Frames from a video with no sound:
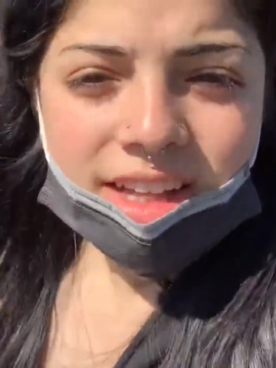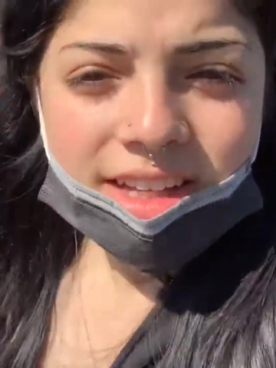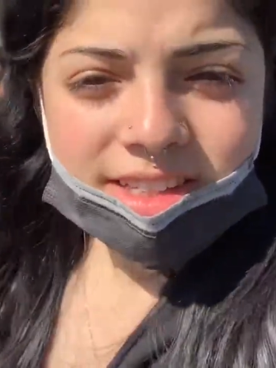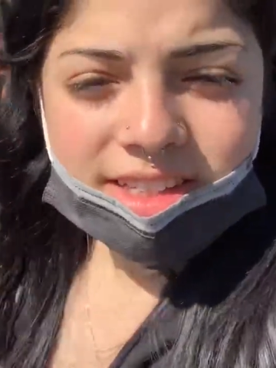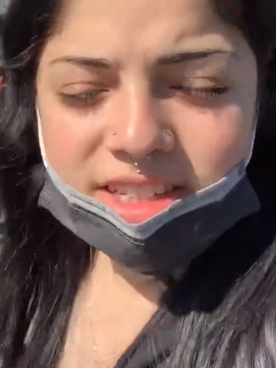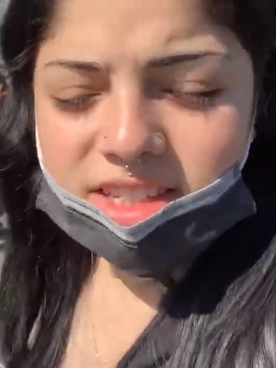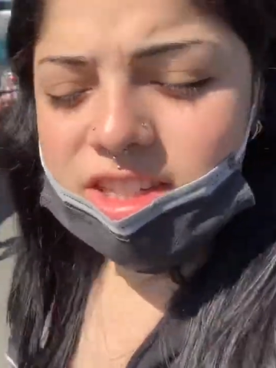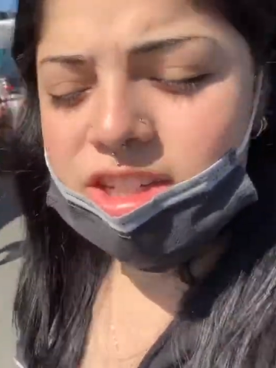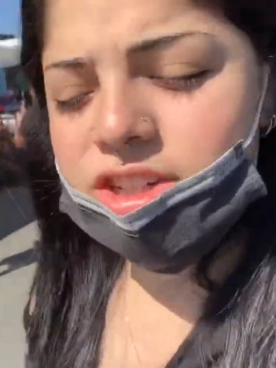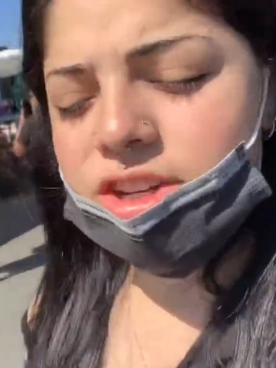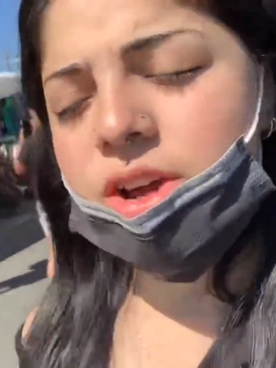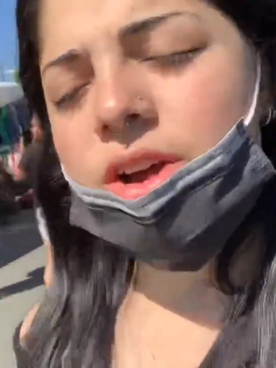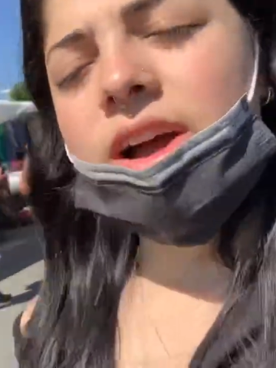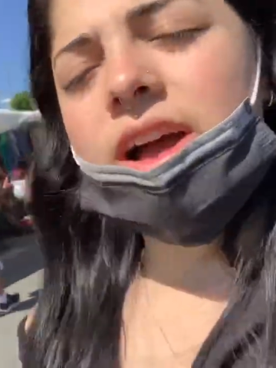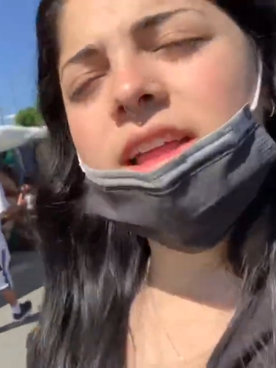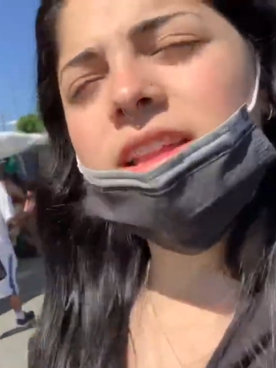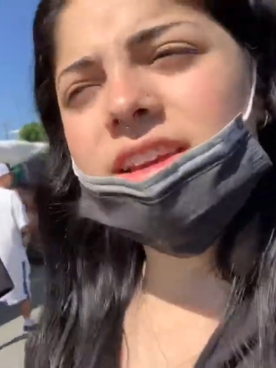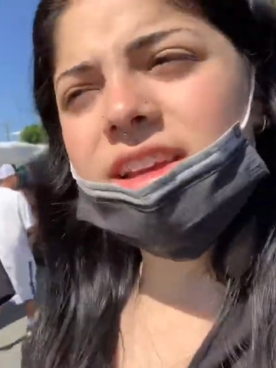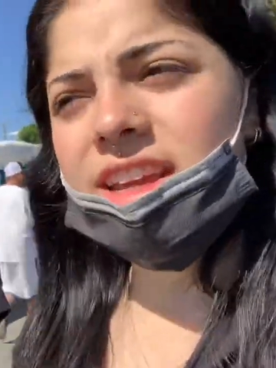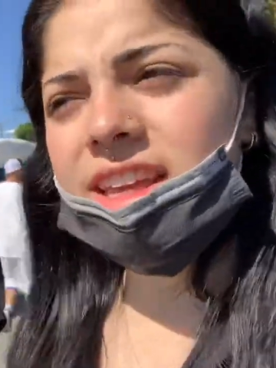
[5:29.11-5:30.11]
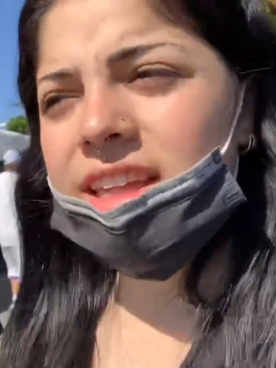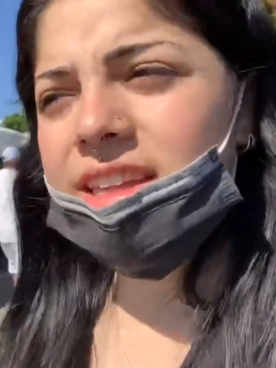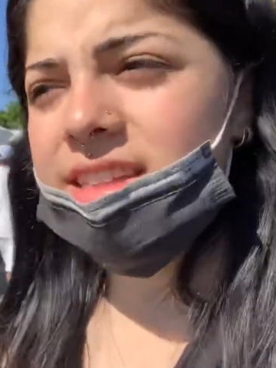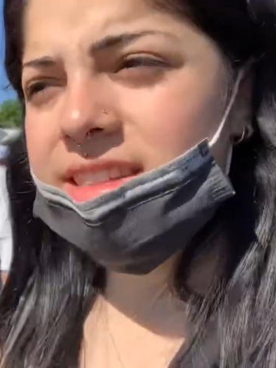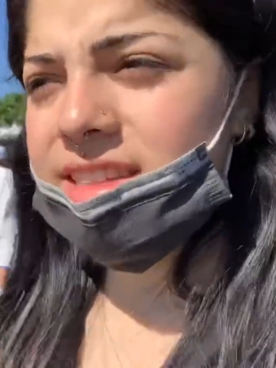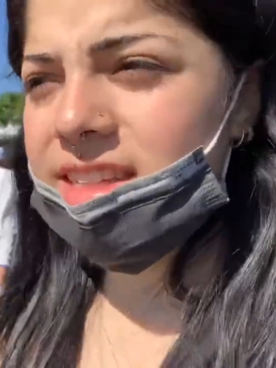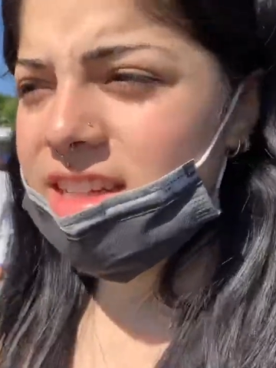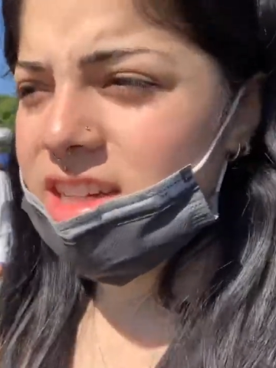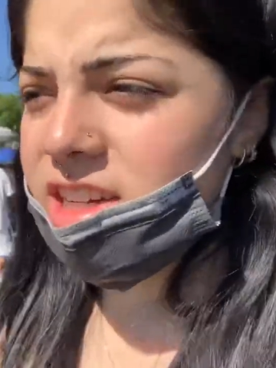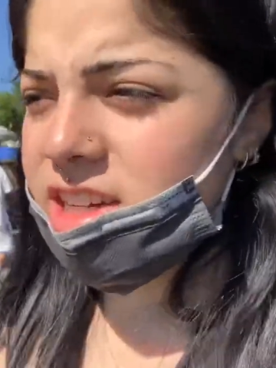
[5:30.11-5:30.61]
just you know Hello Kitty
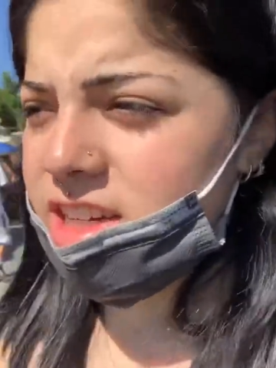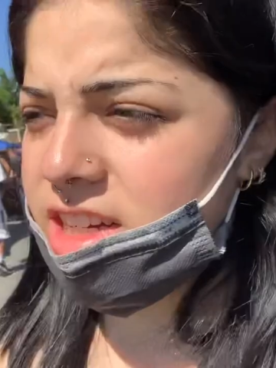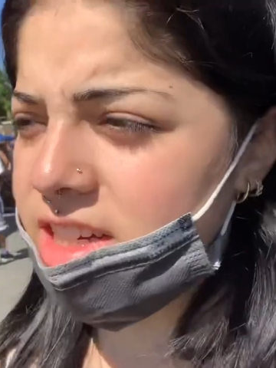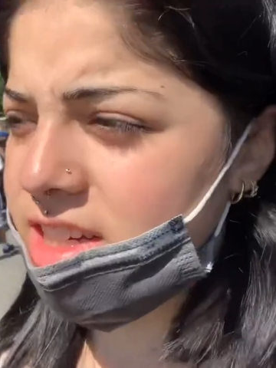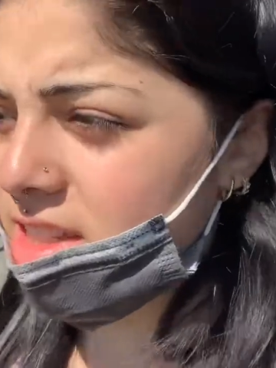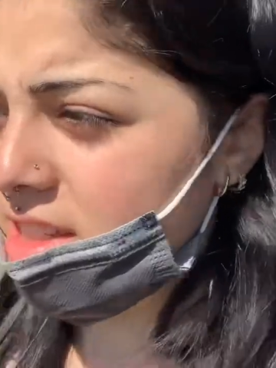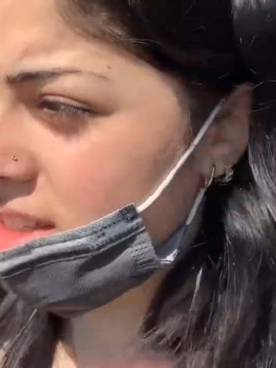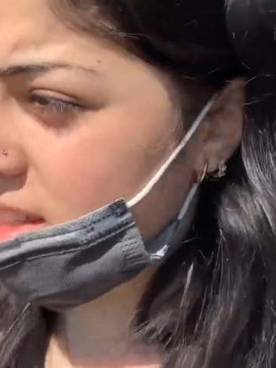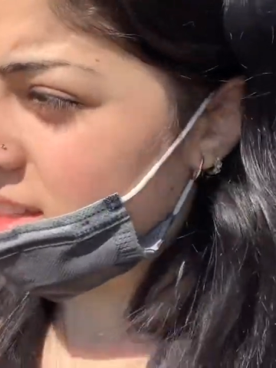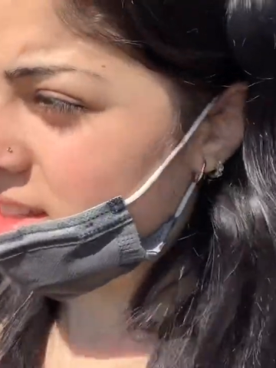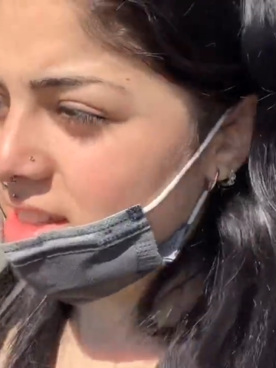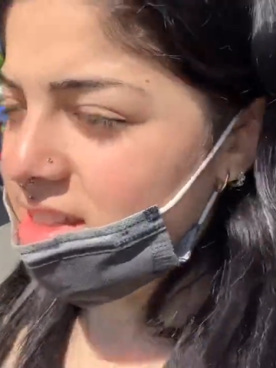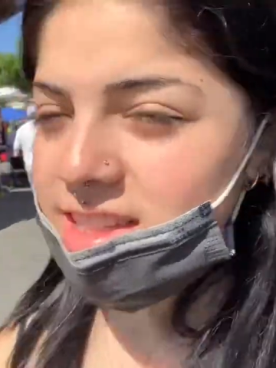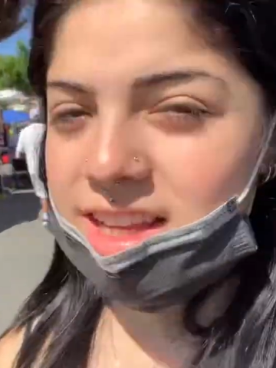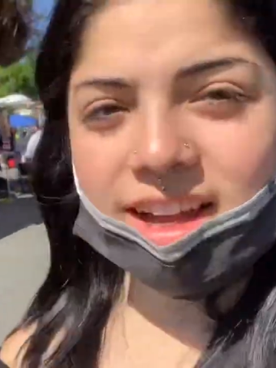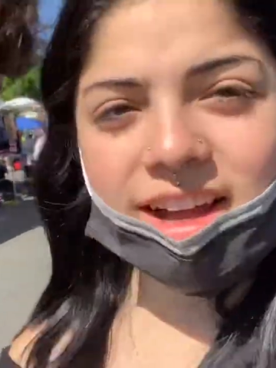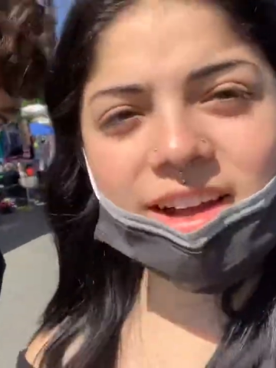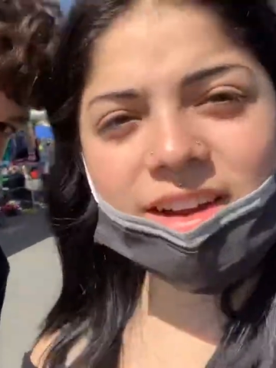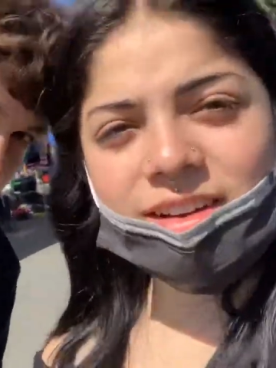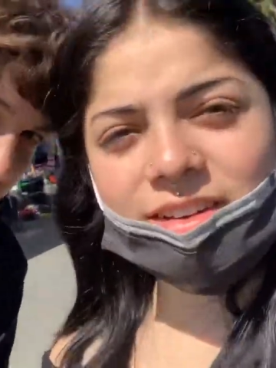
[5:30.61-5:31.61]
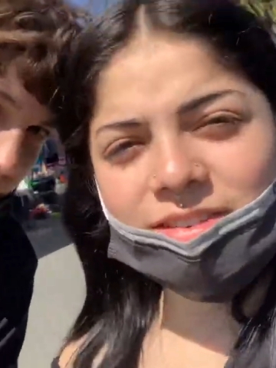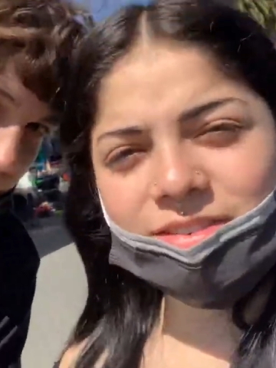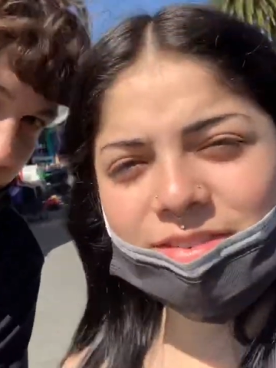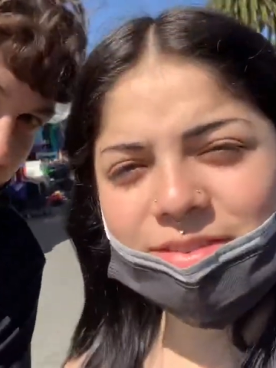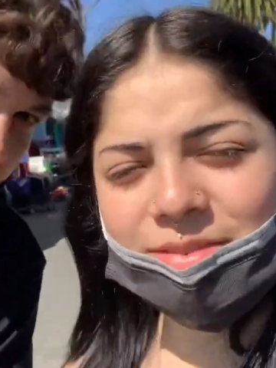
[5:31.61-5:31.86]
stickers and stuff.